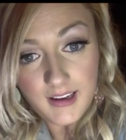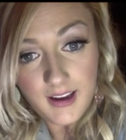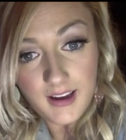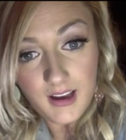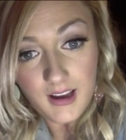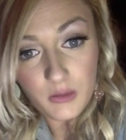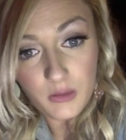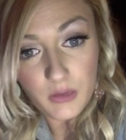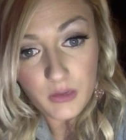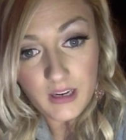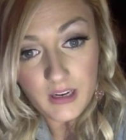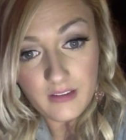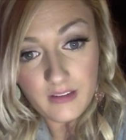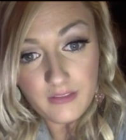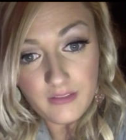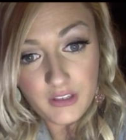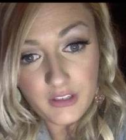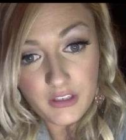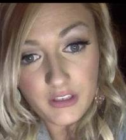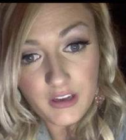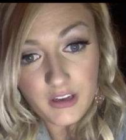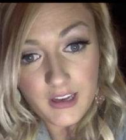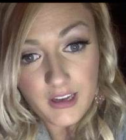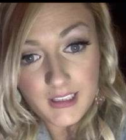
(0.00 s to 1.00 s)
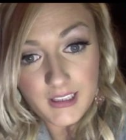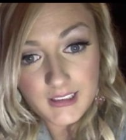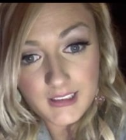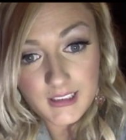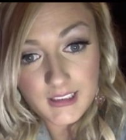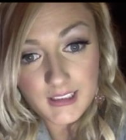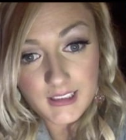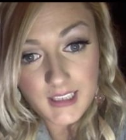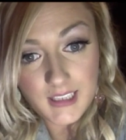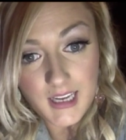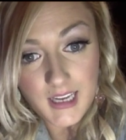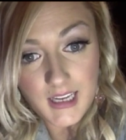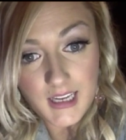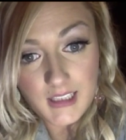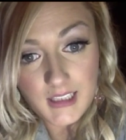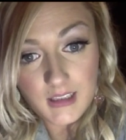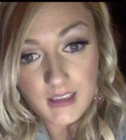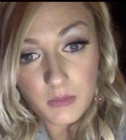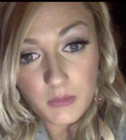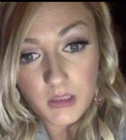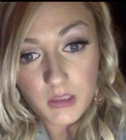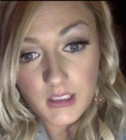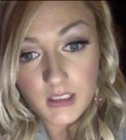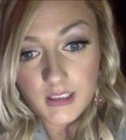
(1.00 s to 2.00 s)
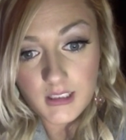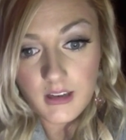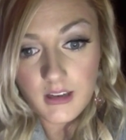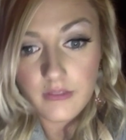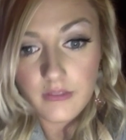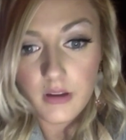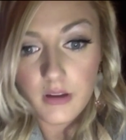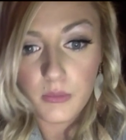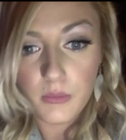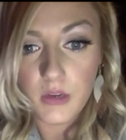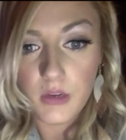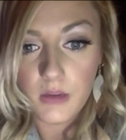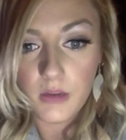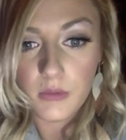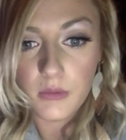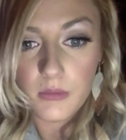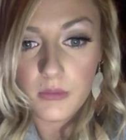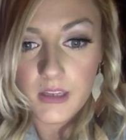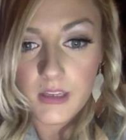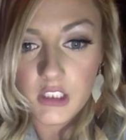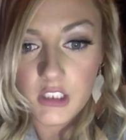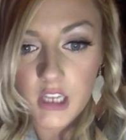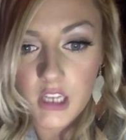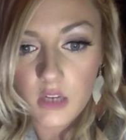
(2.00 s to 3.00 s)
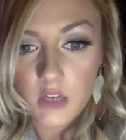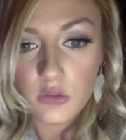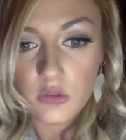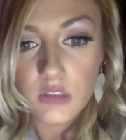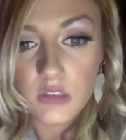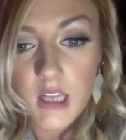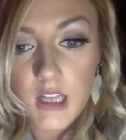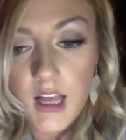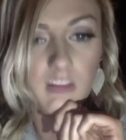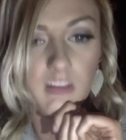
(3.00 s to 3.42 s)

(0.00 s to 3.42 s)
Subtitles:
can't wait for you guys to see some of the stuff I put up on my channel.